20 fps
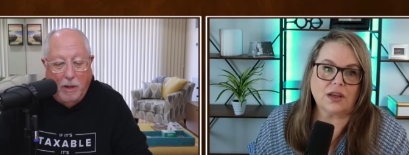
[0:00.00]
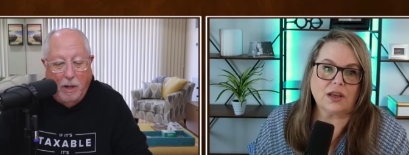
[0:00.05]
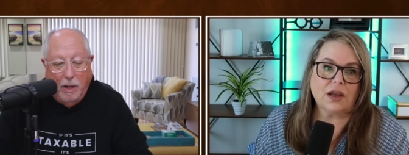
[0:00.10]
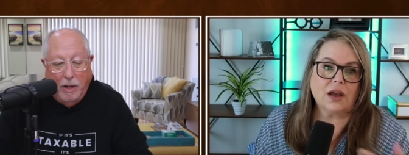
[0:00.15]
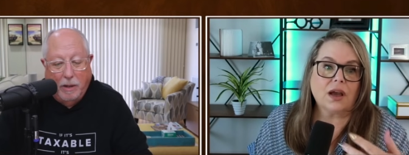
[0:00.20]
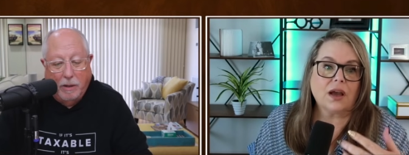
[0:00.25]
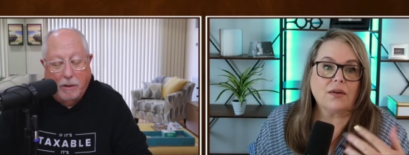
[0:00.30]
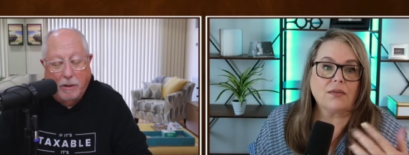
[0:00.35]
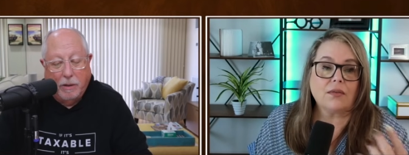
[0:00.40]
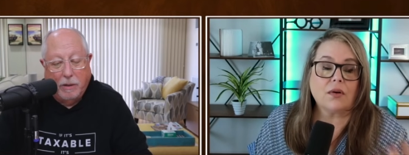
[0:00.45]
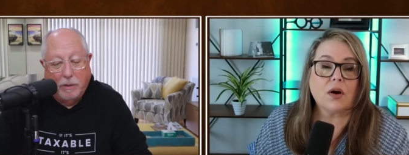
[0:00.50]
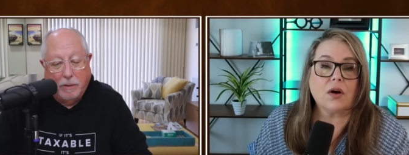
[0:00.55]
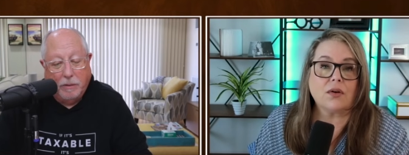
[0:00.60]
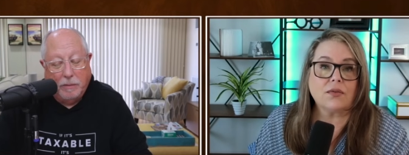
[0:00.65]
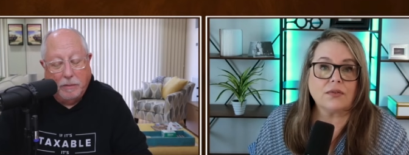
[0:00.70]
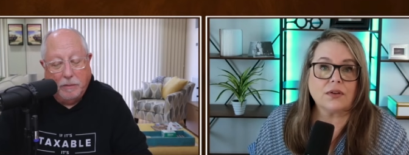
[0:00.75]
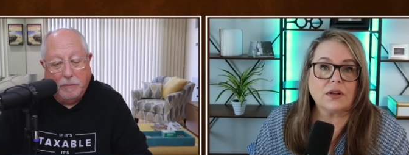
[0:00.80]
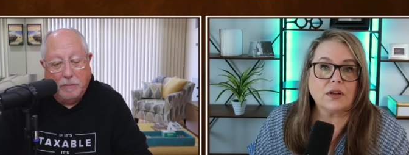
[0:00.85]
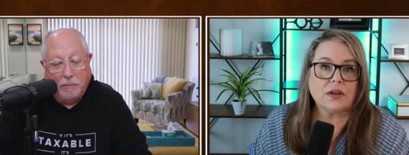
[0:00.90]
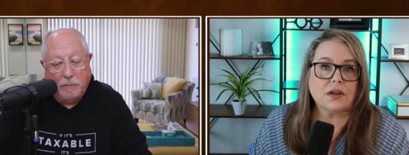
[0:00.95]
Speaker 1: Yeah. I've
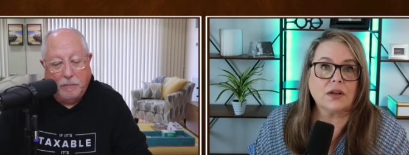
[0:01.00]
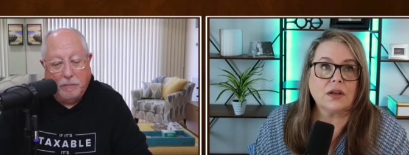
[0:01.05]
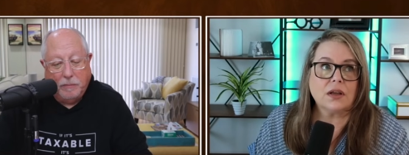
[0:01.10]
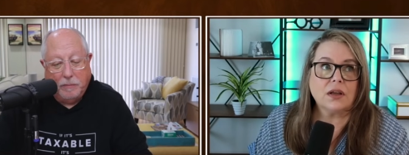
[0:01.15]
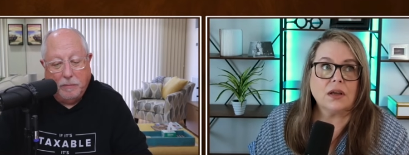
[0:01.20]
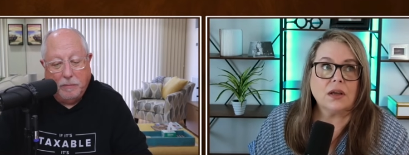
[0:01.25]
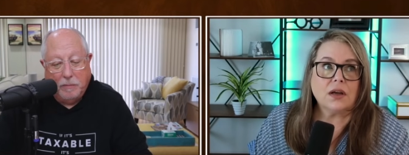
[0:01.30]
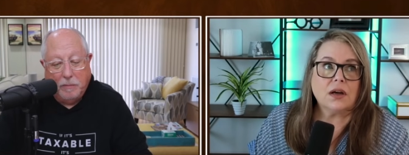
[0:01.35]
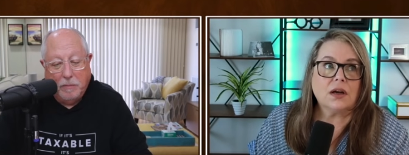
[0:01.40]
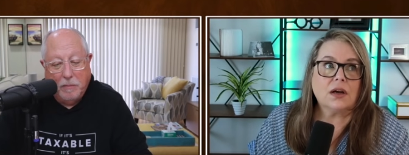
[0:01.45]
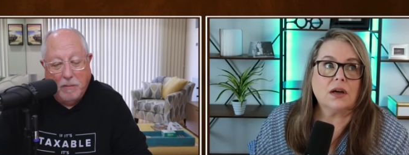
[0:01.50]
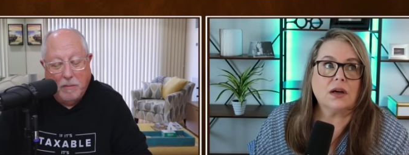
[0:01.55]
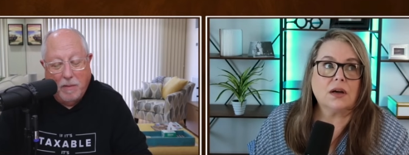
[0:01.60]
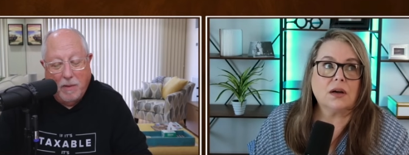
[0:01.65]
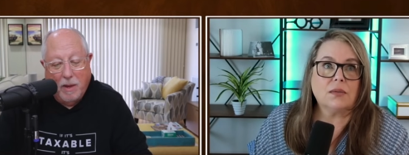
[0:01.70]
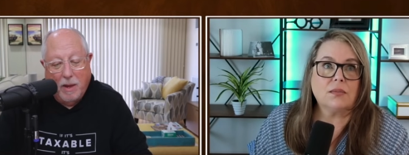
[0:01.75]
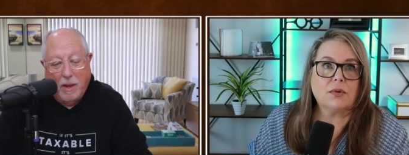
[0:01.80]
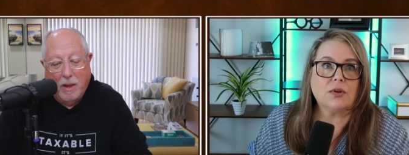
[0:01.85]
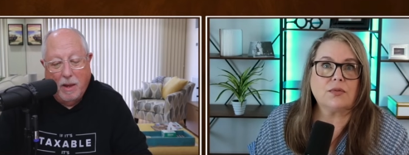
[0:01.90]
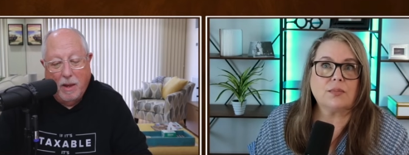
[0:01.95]
often,
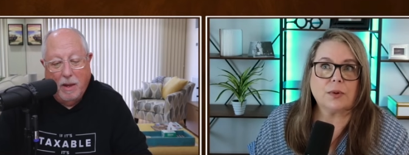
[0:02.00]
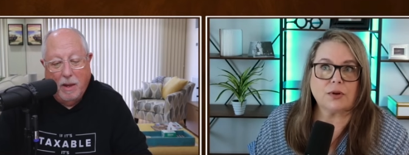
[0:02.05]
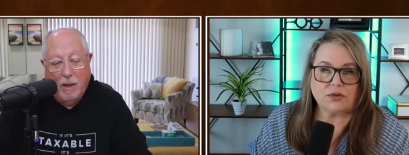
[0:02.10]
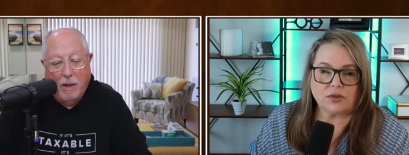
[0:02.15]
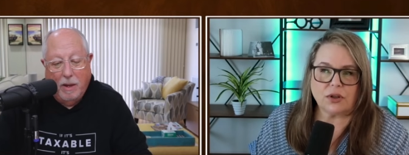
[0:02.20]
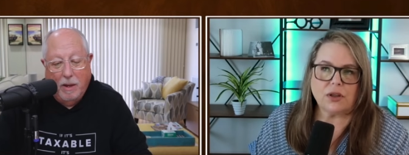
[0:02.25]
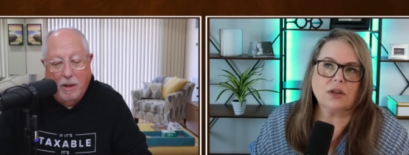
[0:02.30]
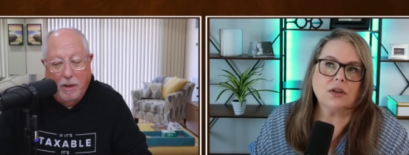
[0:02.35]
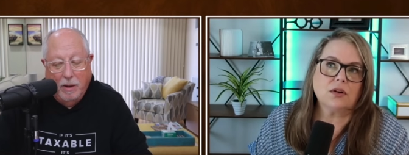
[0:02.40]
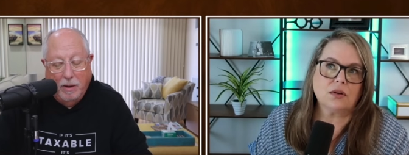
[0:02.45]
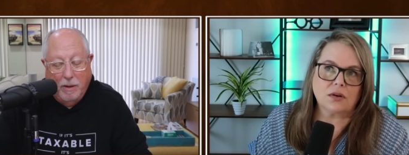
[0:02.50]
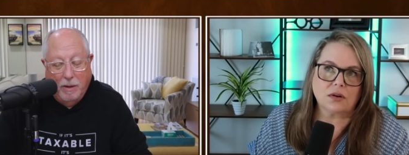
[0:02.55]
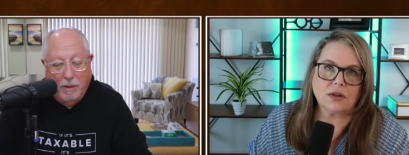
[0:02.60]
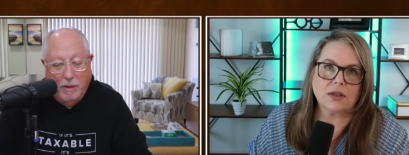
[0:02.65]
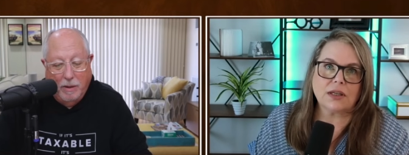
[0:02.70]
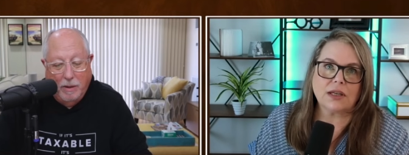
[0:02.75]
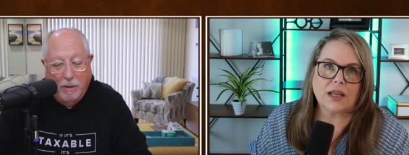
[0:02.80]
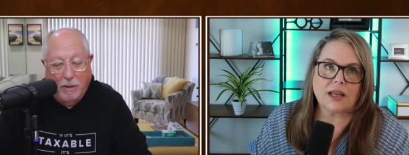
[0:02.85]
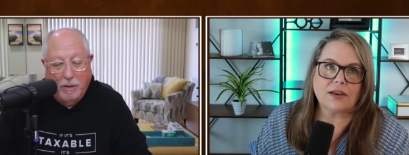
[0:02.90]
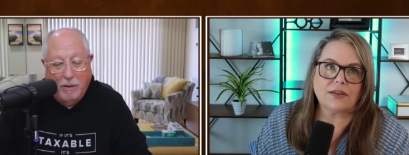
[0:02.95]
um, especially in the early
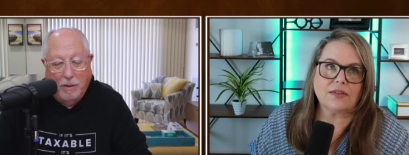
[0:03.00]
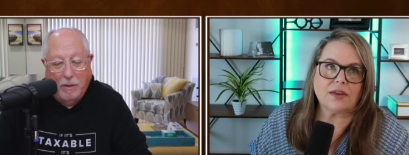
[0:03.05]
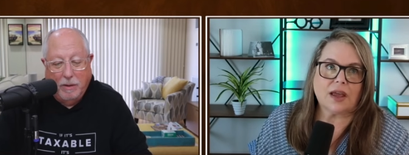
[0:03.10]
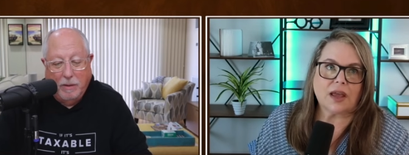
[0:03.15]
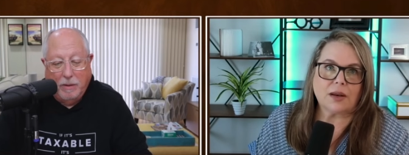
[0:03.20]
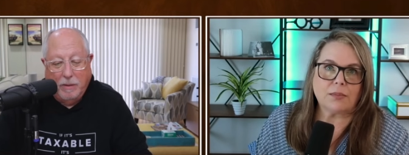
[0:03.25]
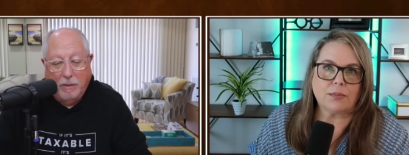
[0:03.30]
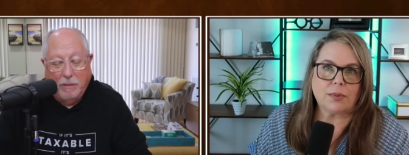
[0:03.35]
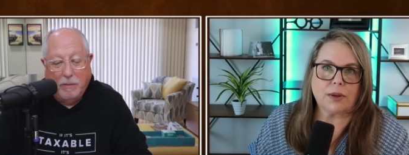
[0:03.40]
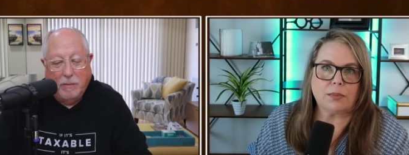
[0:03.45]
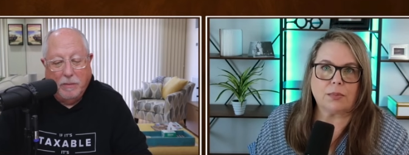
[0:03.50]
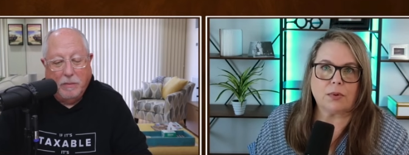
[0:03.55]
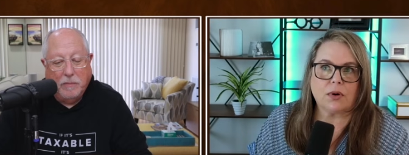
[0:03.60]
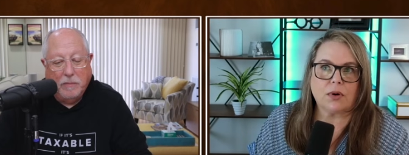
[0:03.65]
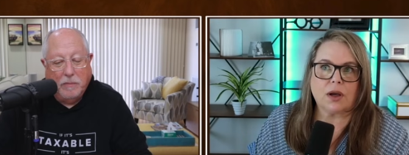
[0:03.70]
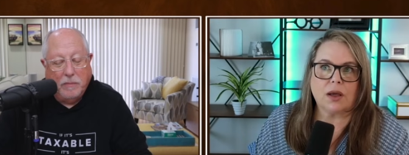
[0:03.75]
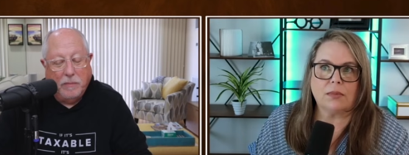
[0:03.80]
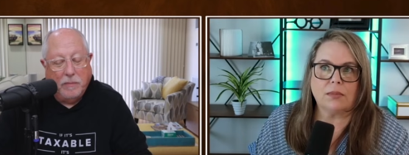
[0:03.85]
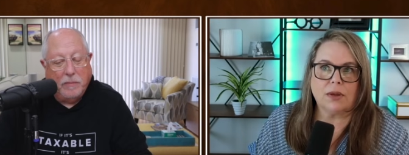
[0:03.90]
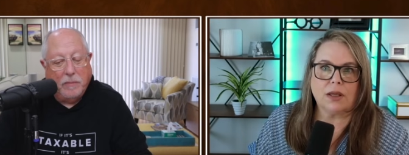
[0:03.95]
days, had people
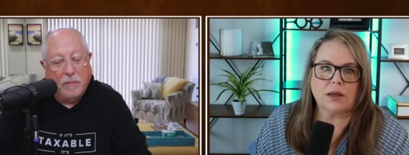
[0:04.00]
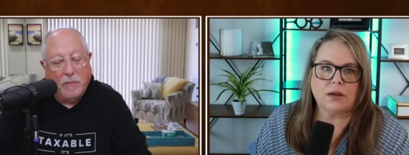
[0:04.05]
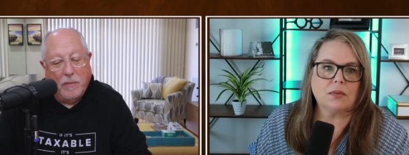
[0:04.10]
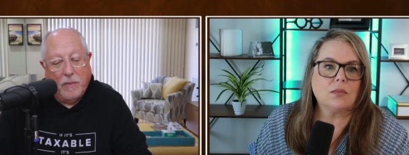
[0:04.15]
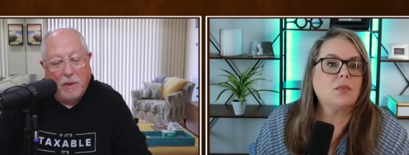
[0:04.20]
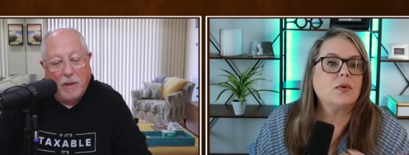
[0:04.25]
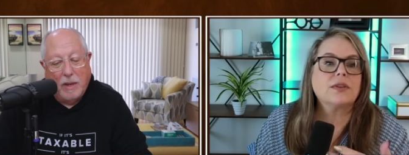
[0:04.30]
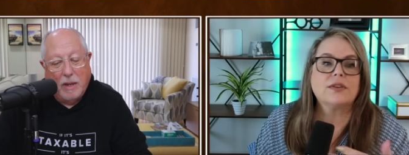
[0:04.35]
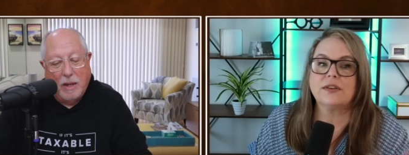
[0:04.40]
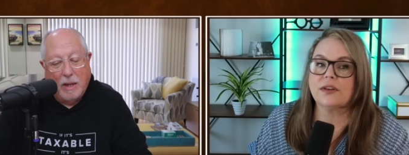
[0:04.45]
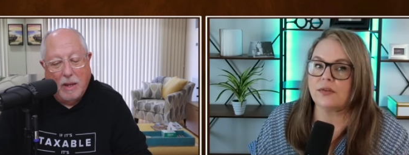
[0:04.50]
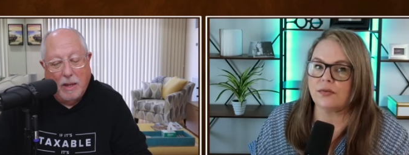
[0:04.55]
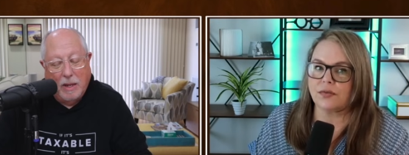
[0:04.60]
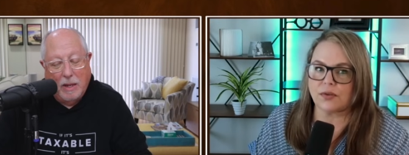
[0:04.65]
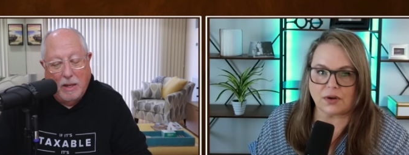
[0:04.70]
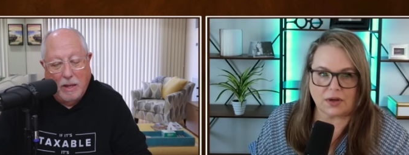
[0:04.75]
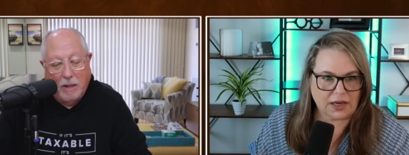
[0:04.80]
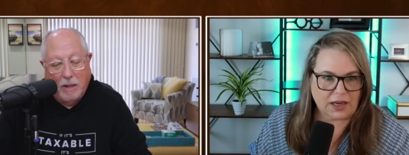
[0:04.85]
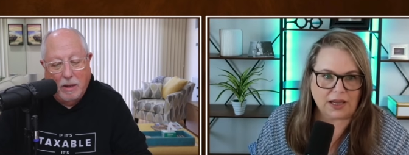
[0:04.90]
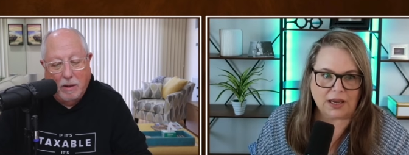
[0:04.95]
come in with
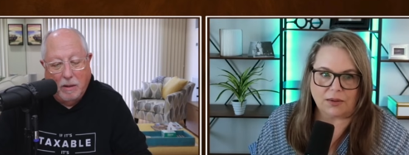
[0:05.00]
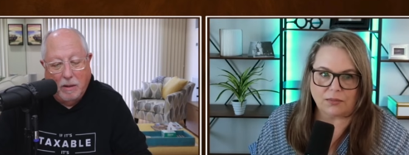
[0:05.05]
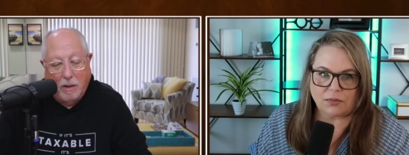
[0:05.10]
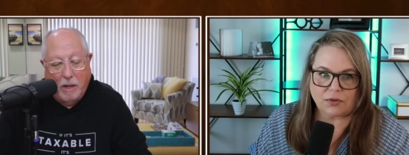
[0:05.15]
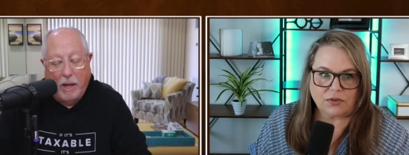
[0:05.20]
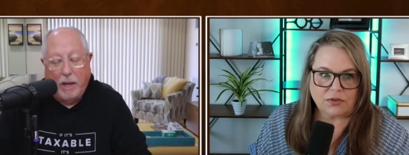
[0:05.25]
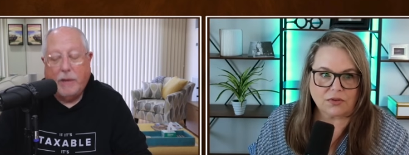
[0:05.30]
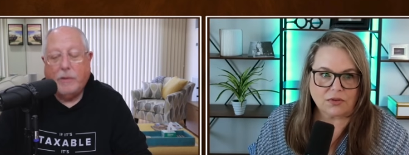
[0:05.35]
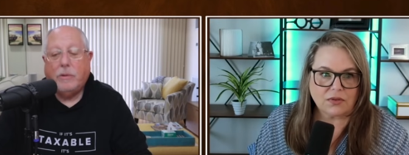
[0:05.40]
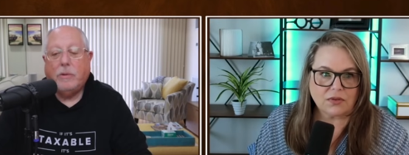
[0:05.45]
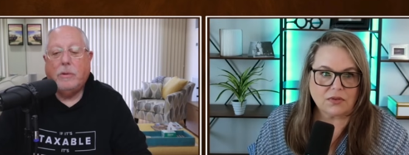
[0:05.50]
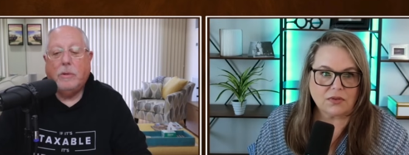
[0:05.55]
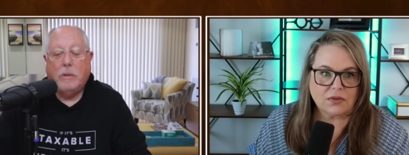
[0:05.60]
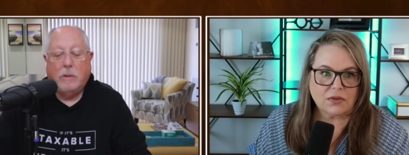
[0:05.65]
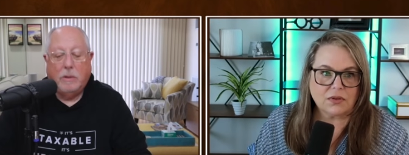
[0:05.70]
different names. Yes.